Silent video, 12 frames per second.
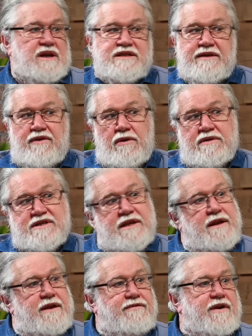Let's have a whole
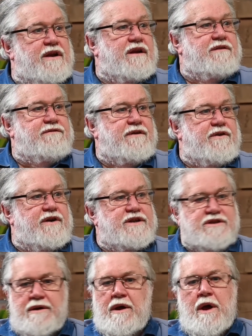Southern African
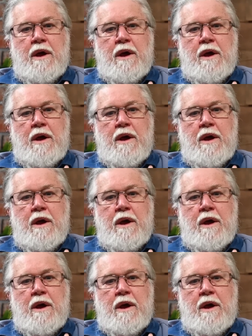Confederation.